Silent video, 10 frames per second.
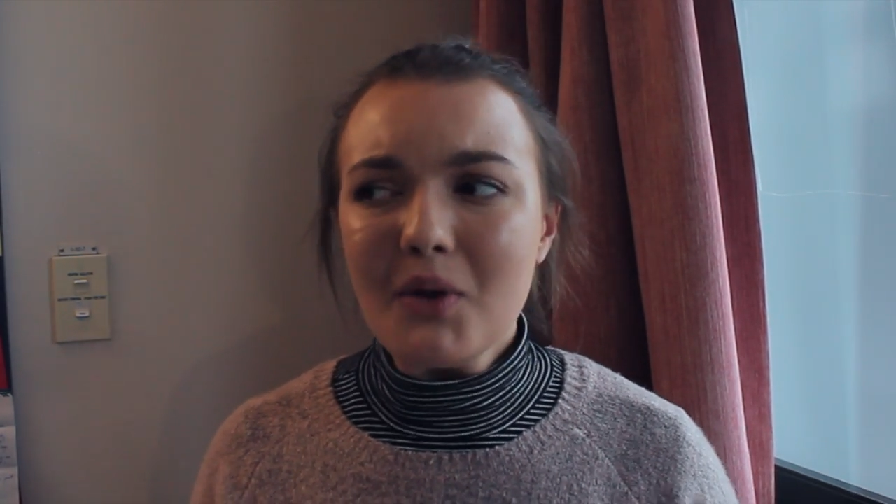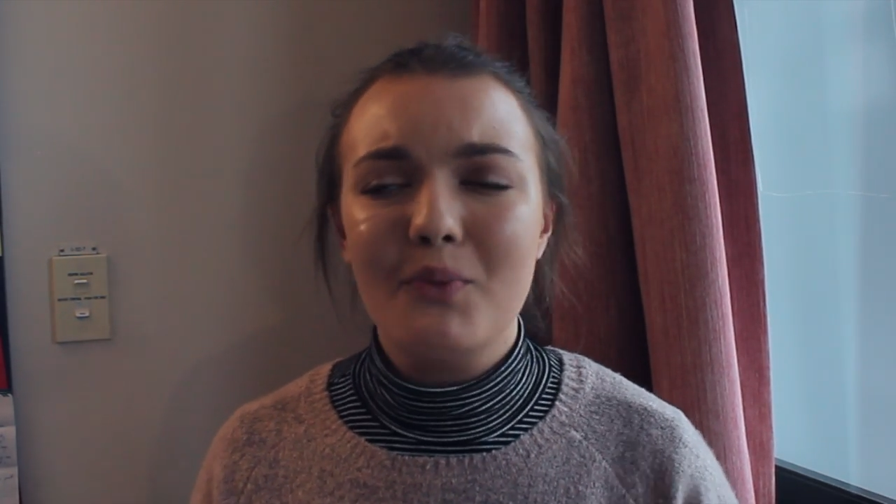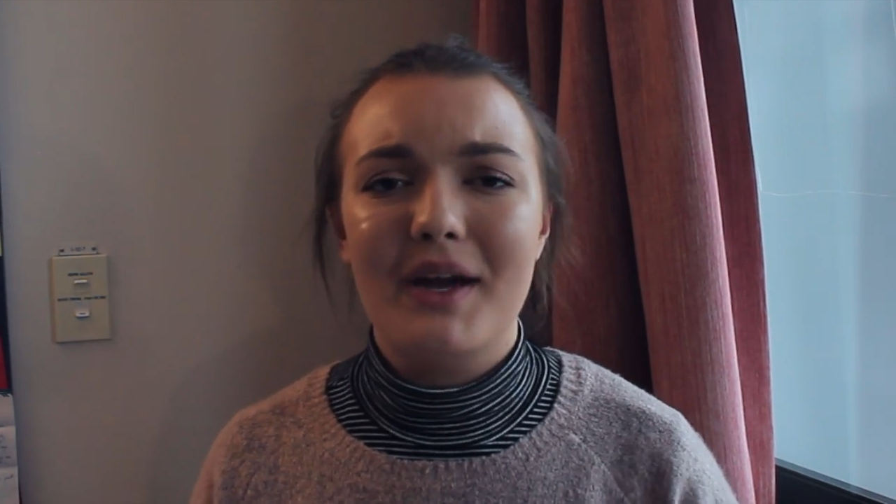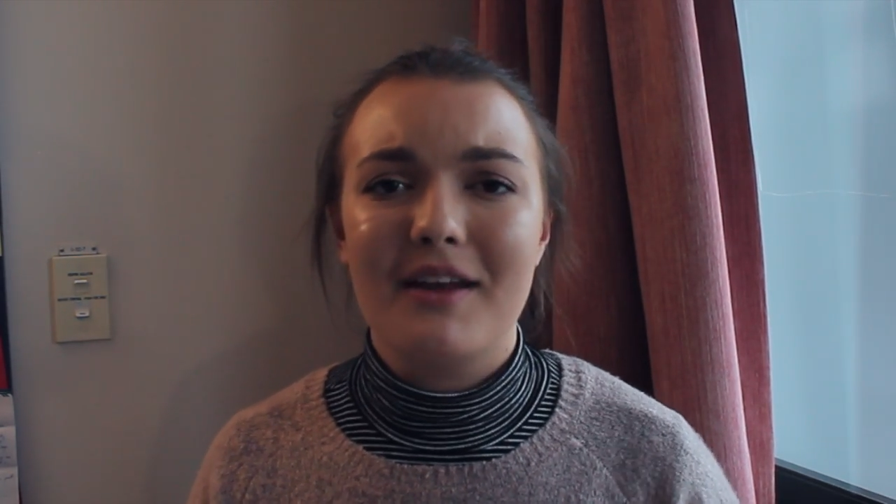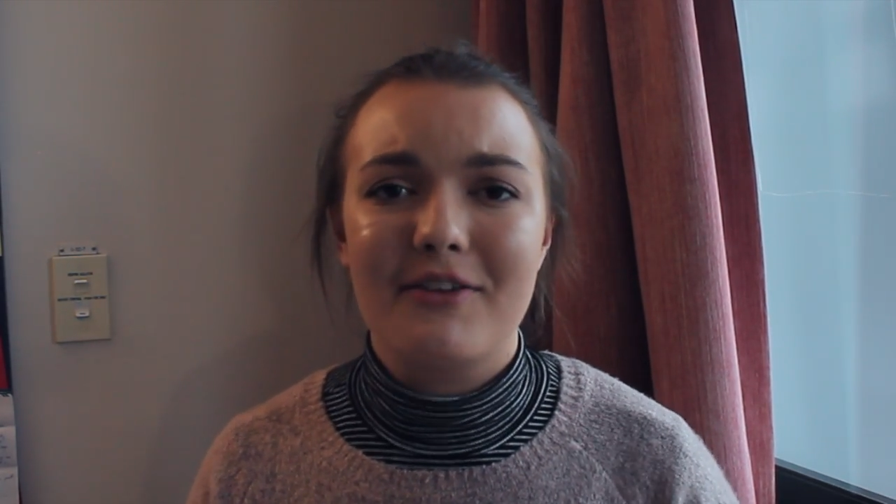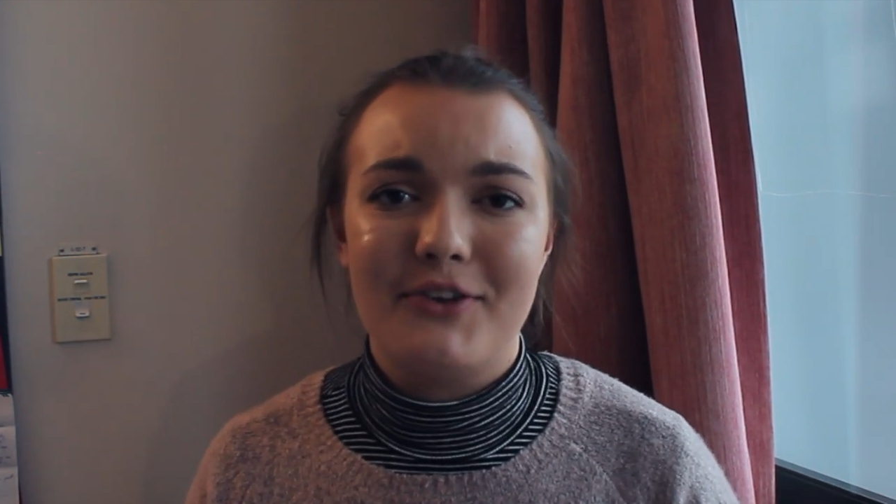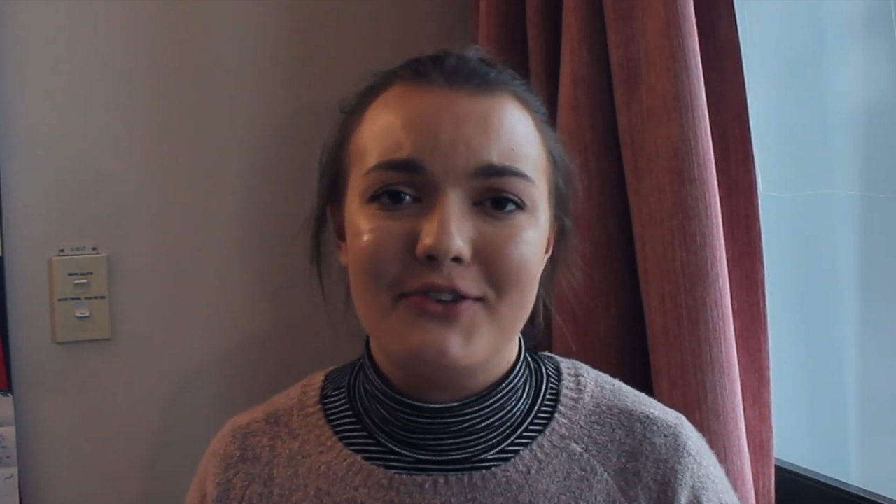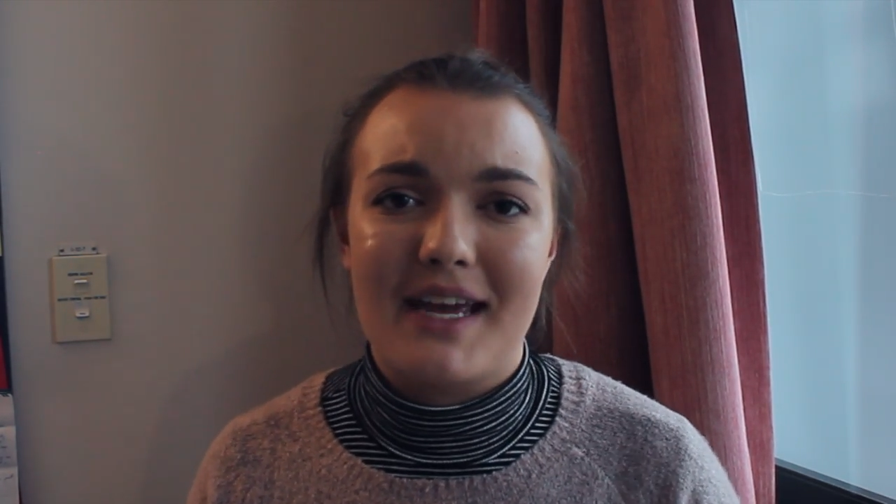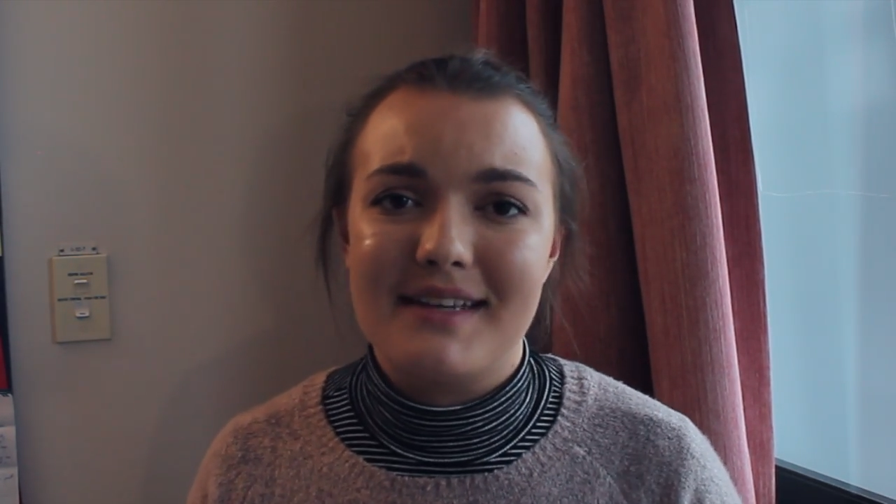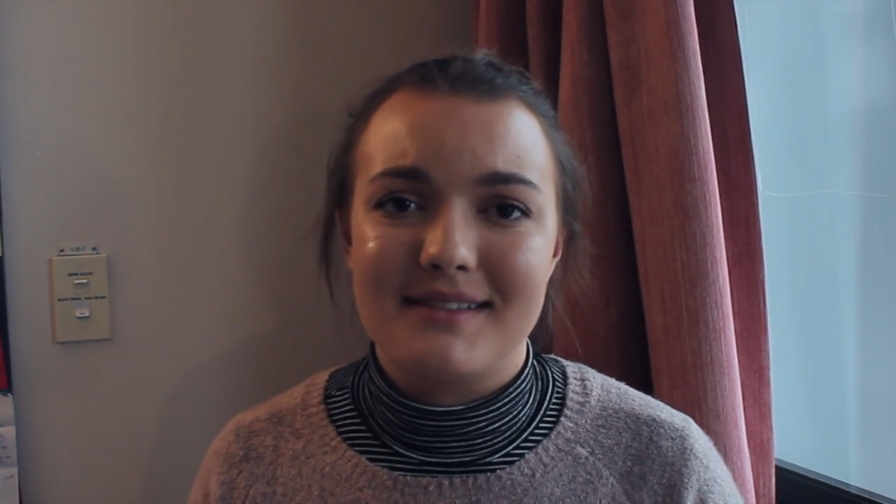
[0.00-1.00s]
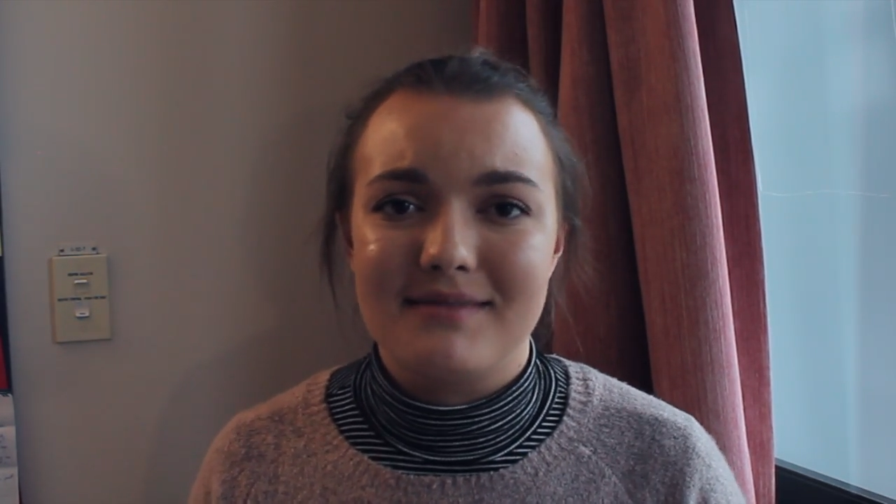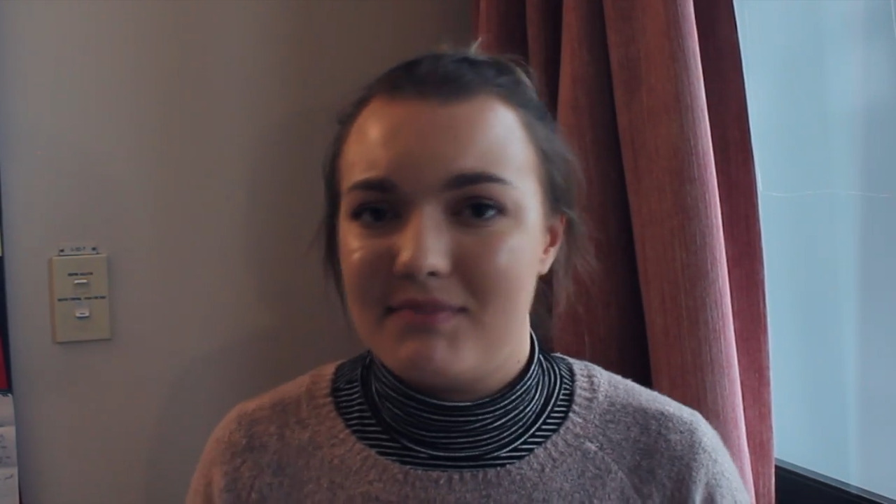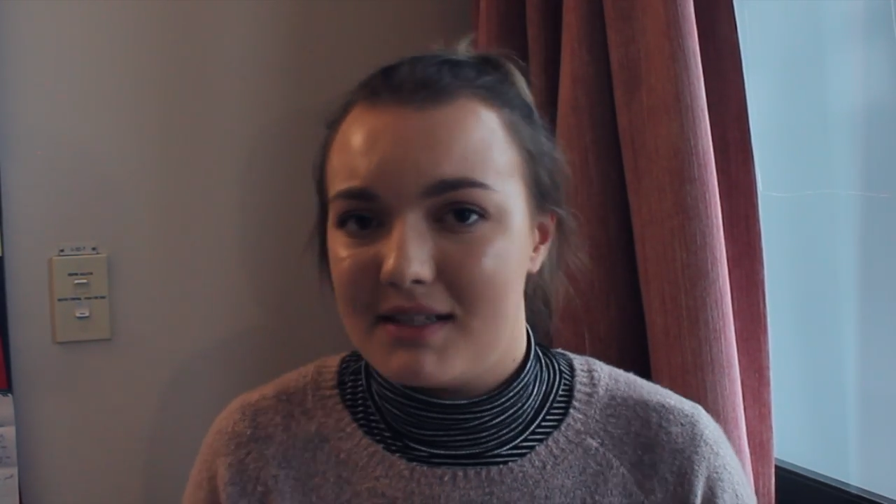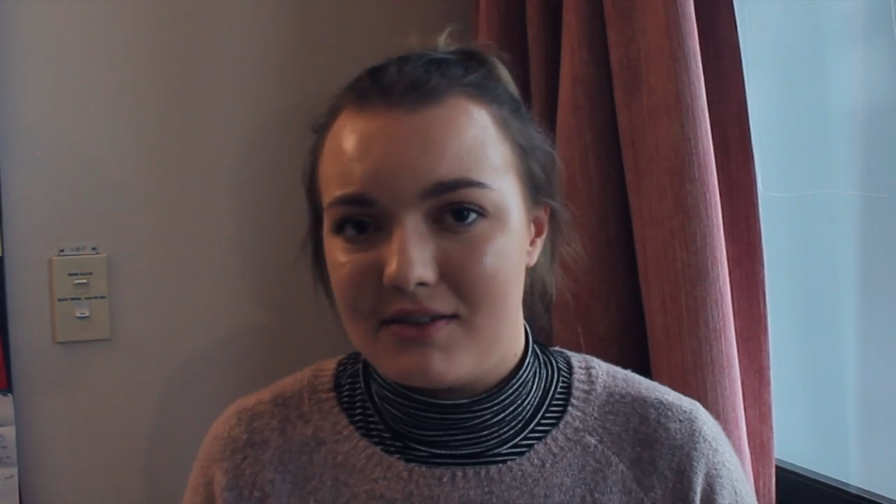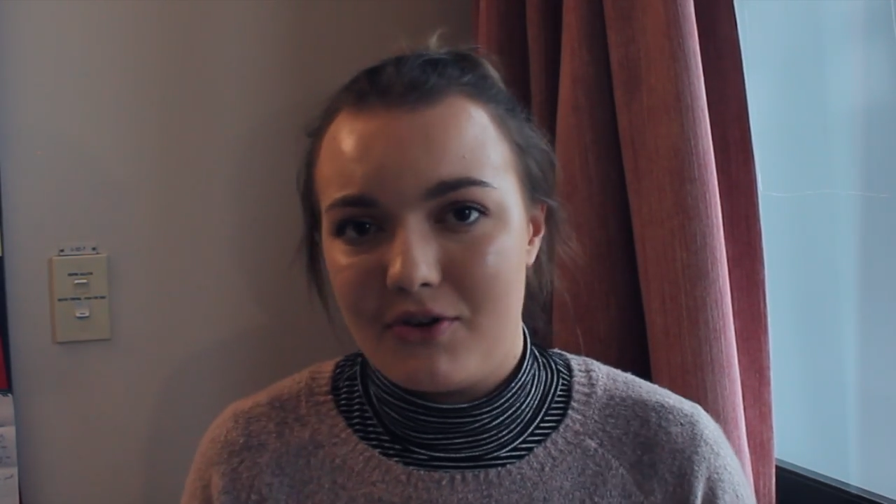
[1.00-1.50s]
waiting a few days
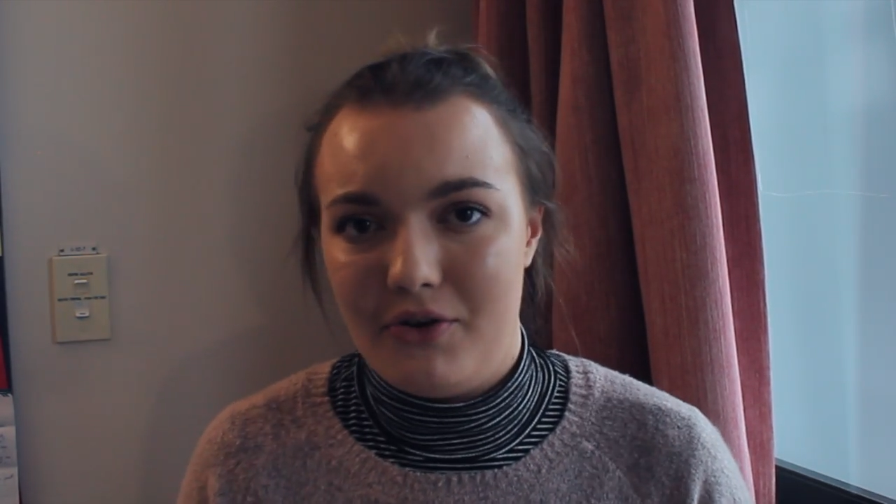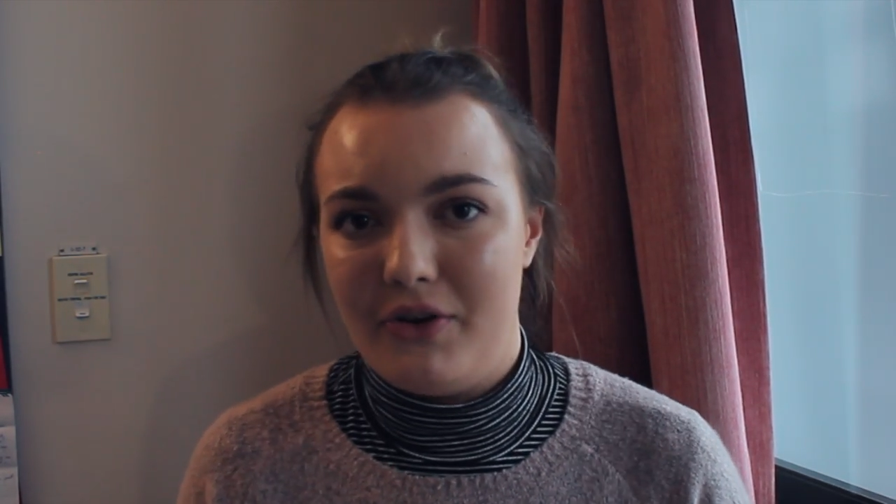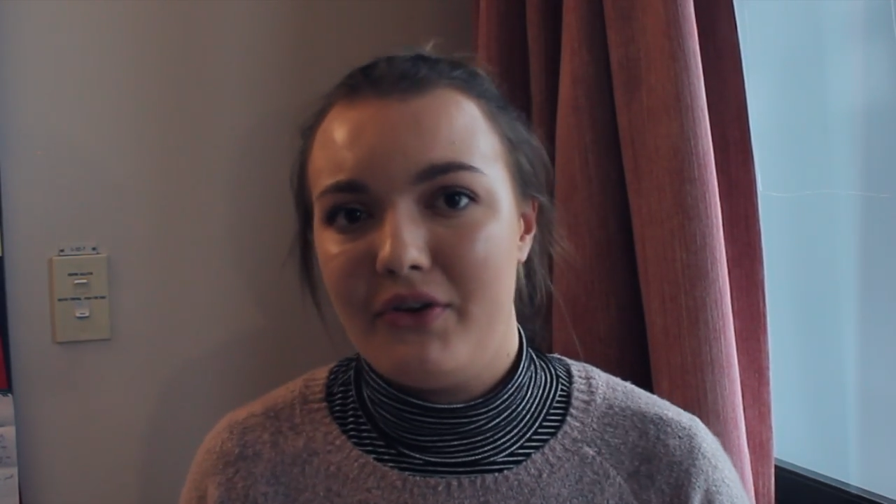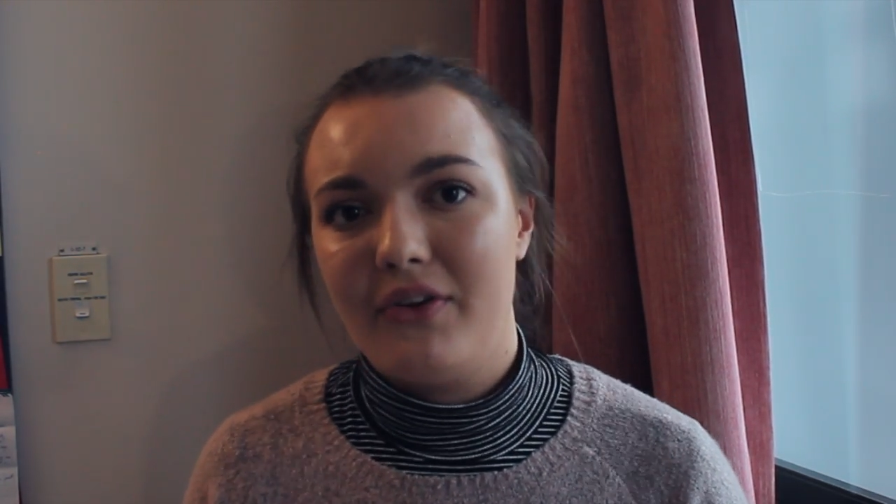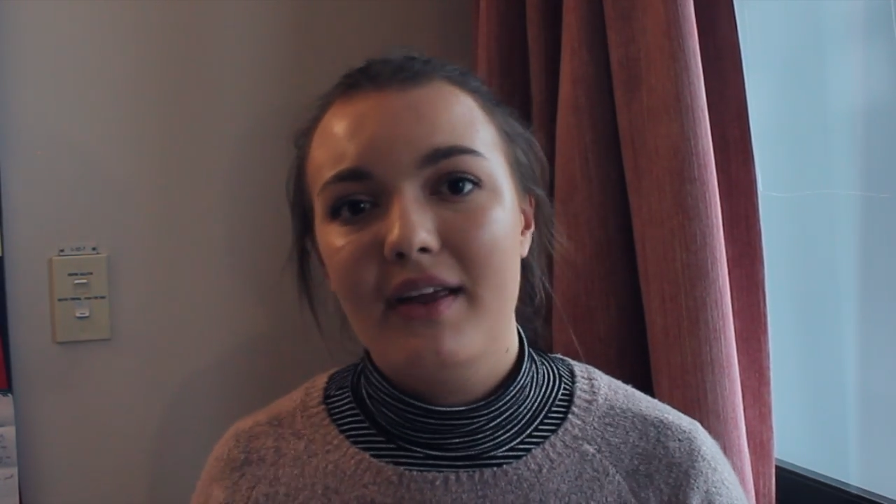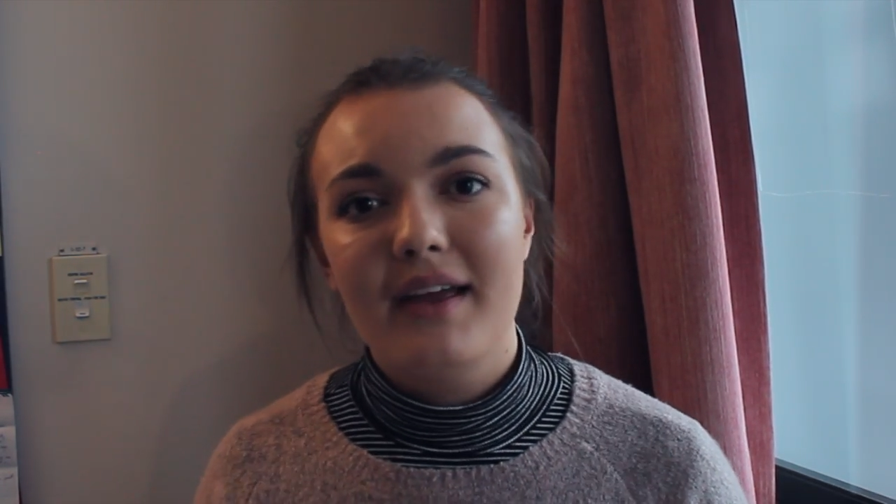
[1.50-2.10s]
doesn't hurt.